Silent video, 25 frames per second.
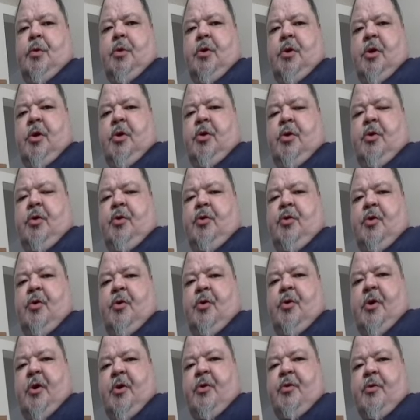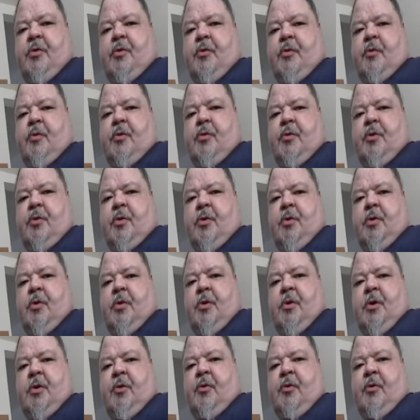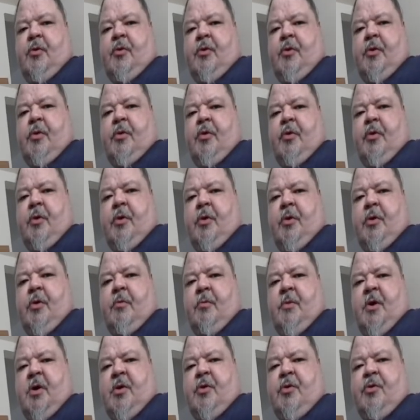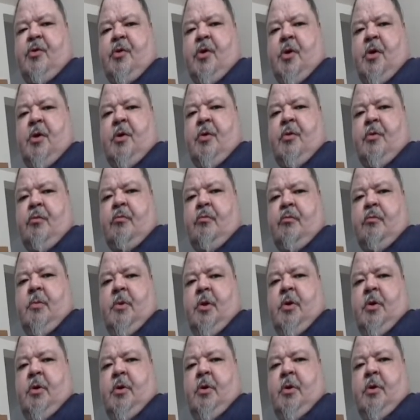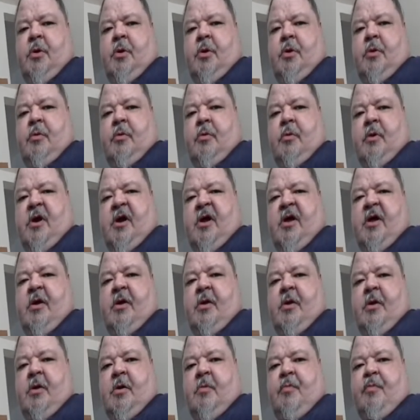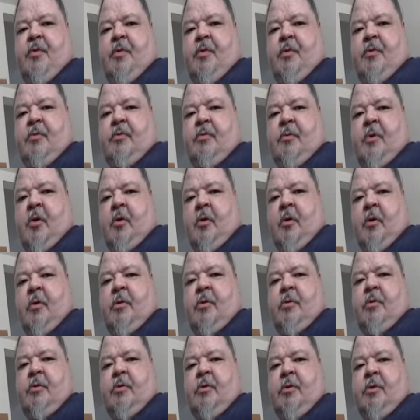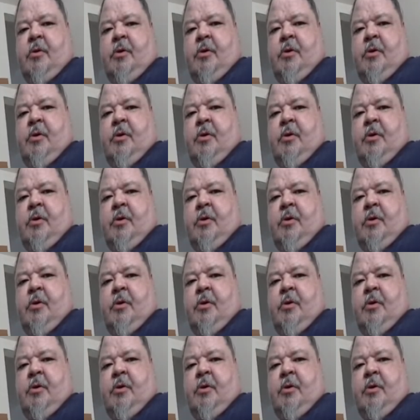Getting used to the desert was an interesting thing. My skin dried up and hardened.